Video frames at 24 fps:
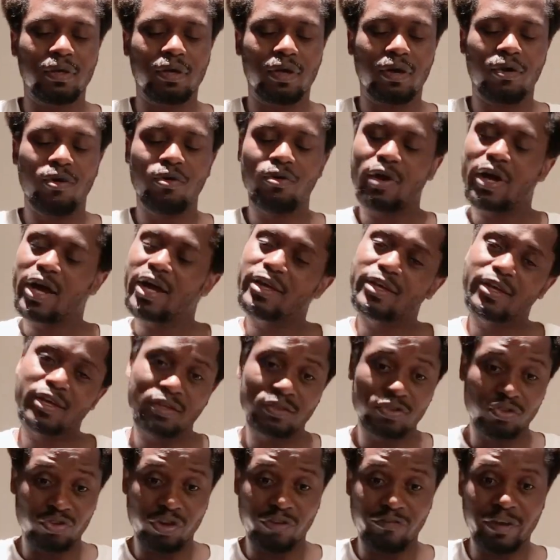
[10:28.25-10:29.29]
or I
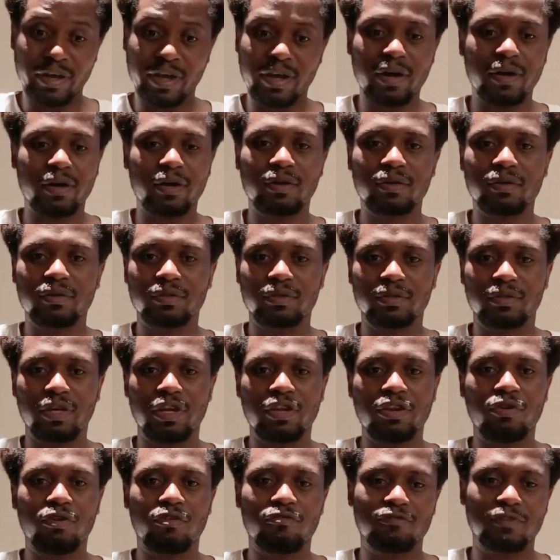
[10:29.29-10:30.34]
can drive a car,
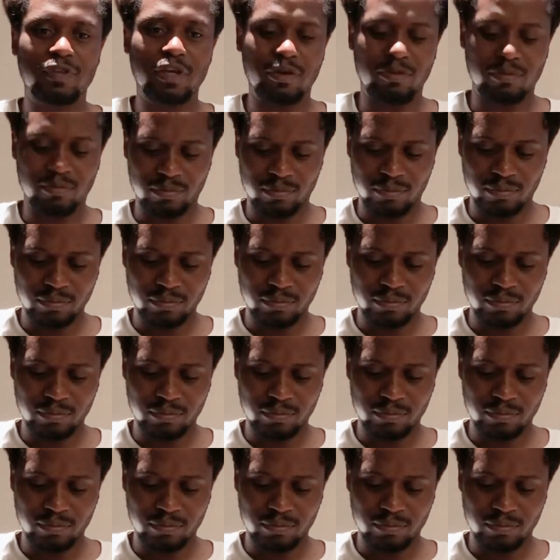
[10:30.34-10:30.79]
any of them.